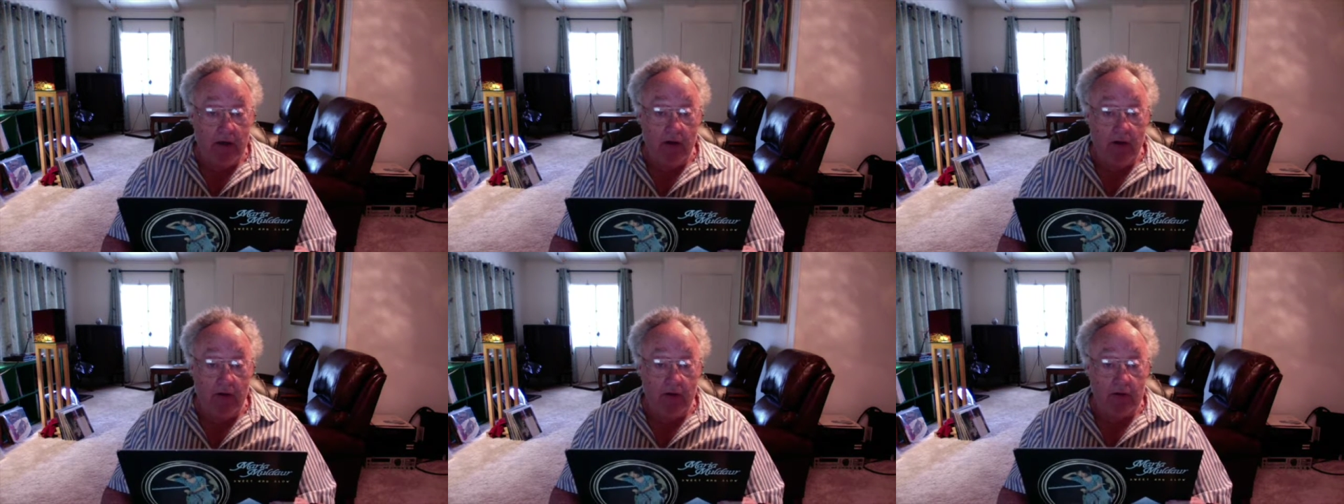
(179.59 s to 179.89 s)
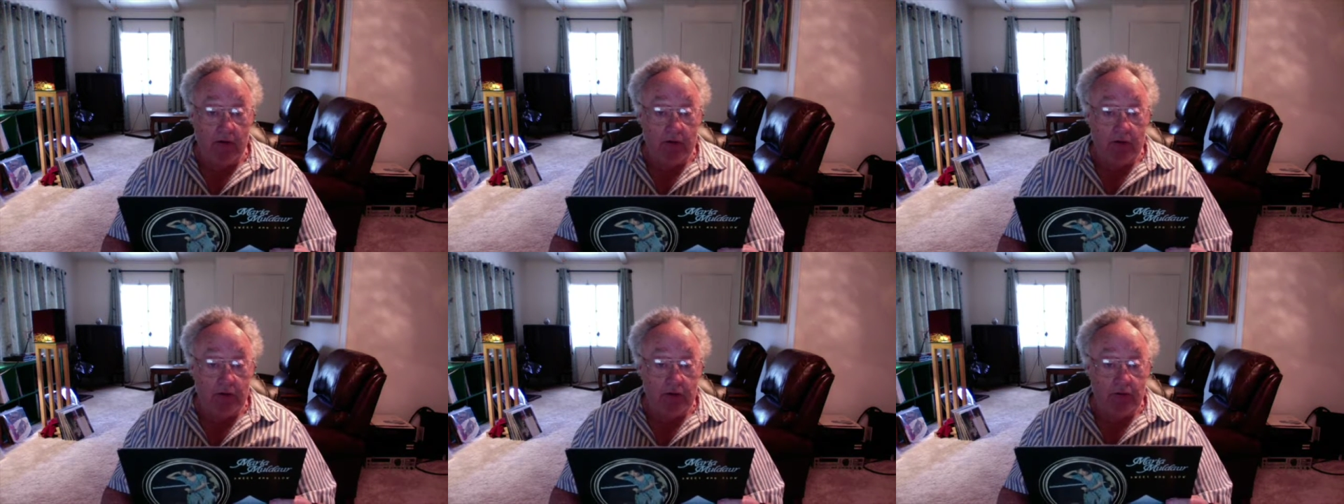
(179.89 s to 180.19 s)

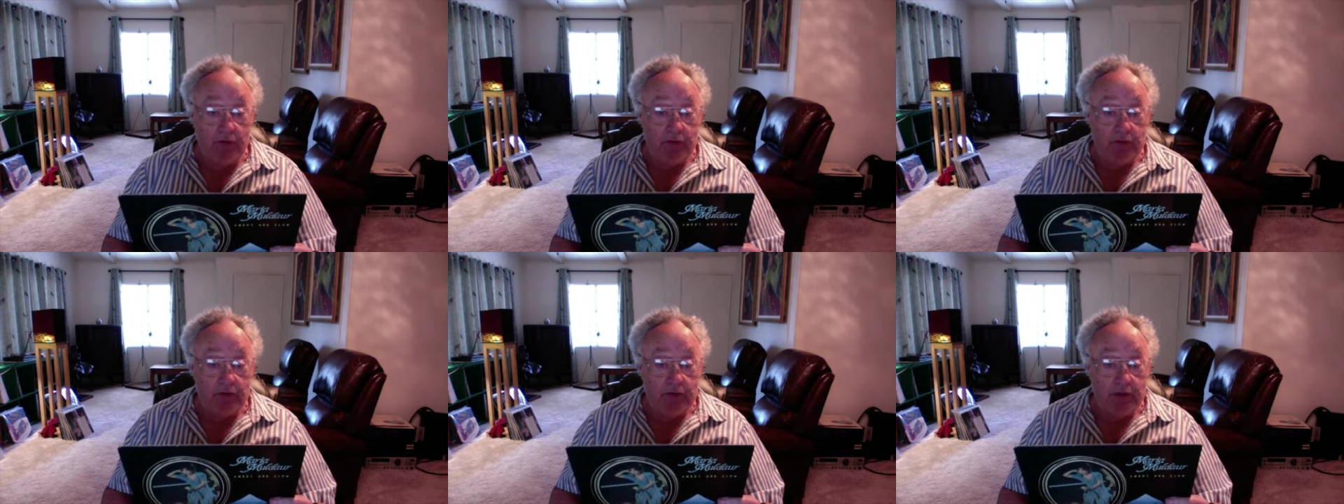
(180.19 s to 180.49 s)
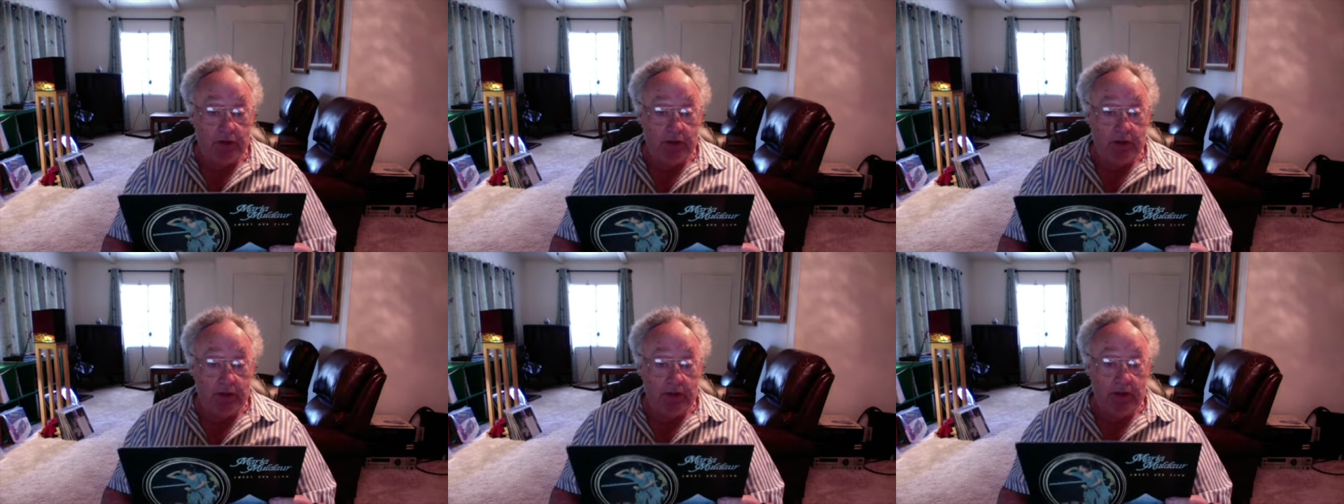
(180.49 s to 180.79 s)
all
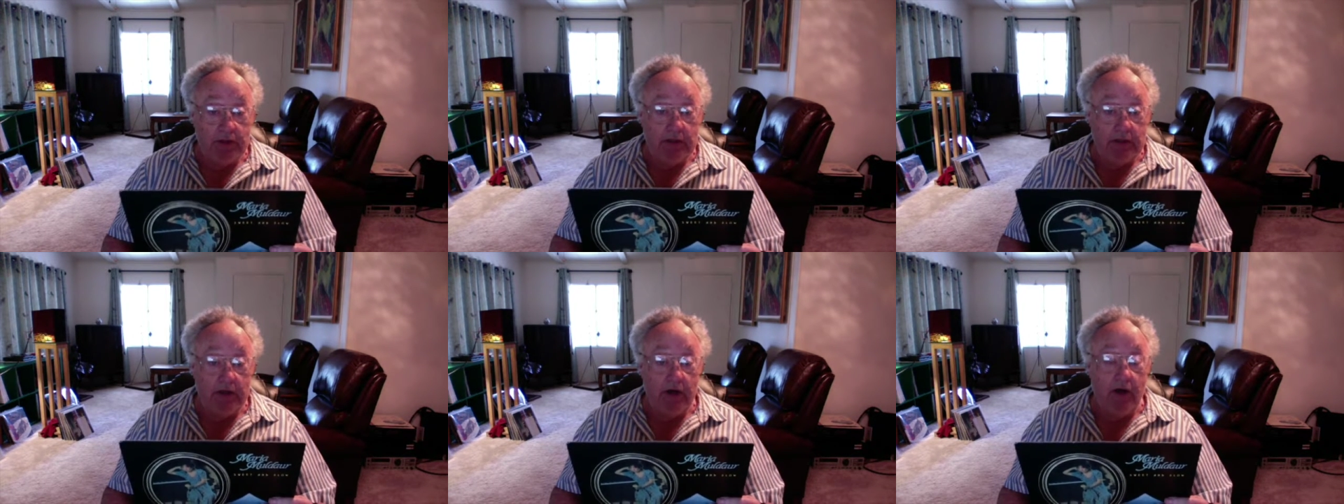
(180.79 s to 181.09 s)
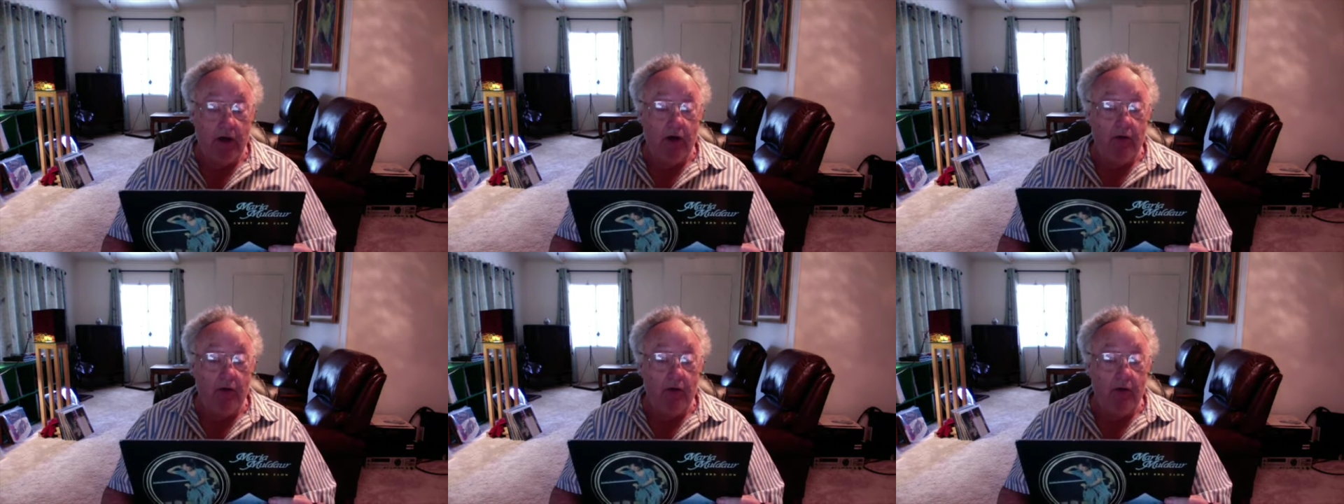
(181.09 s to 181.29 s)
tunes good, all